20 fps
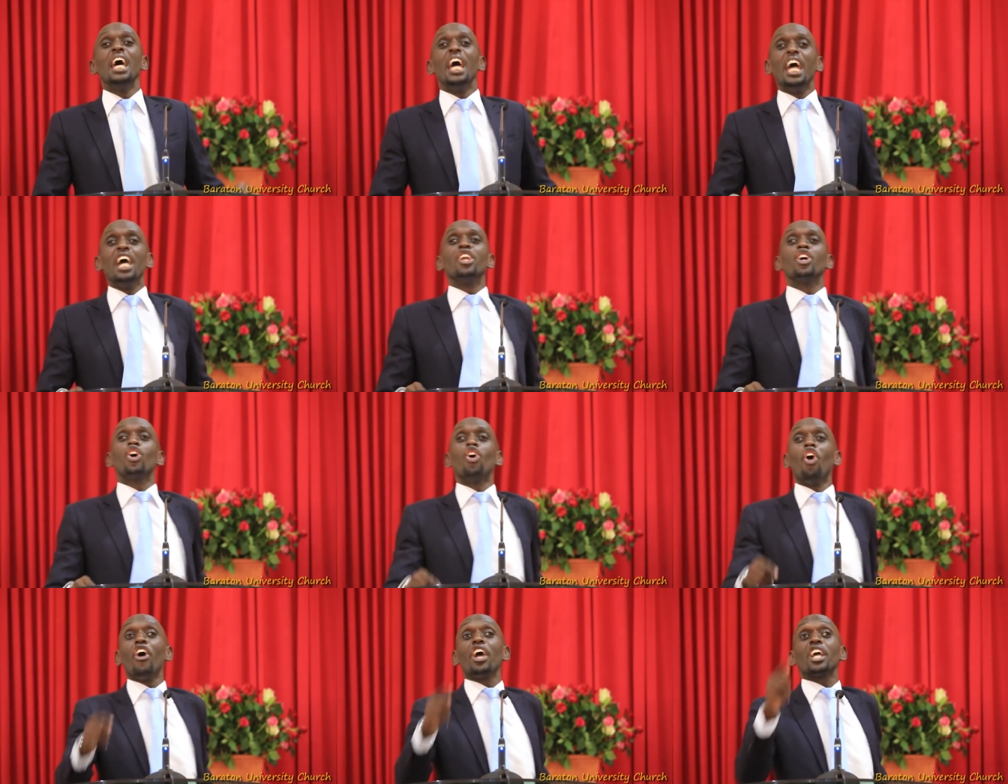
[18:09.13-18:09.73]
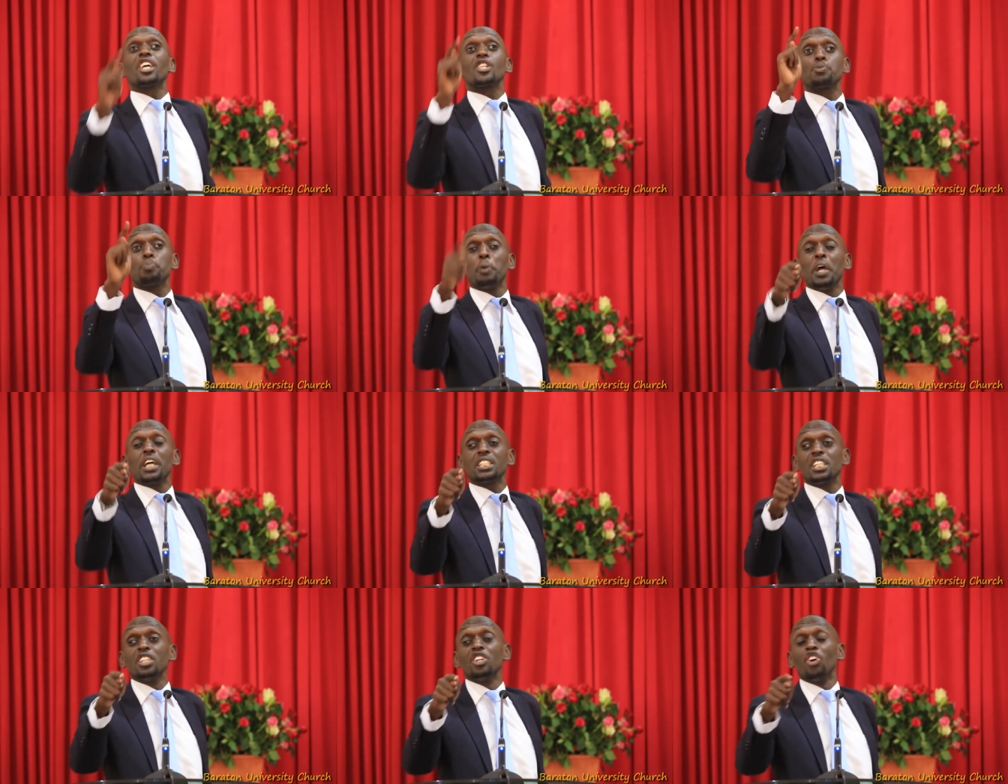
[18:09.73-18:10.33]
and go
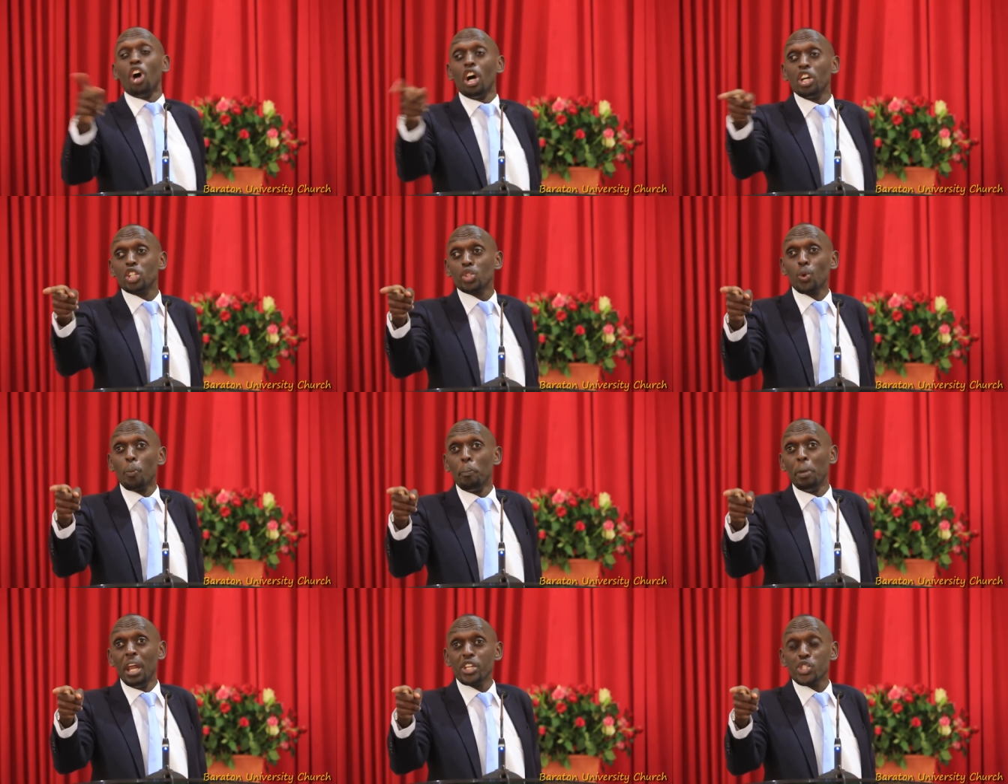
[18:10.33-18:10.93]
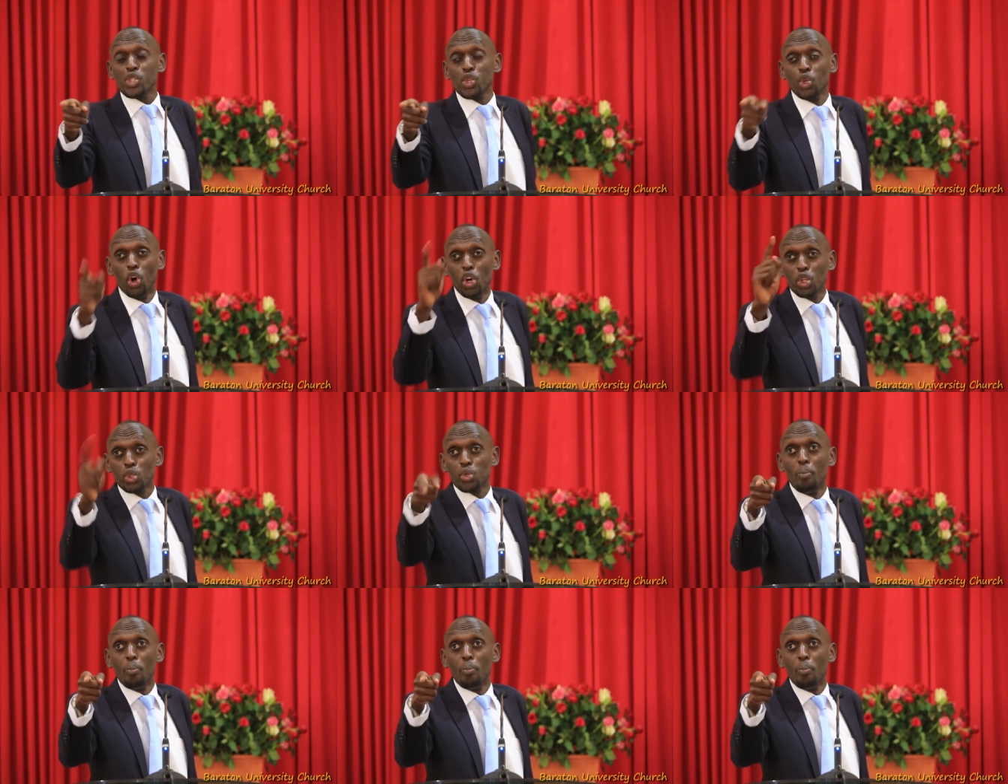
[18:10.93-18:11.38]
expecting God to bless you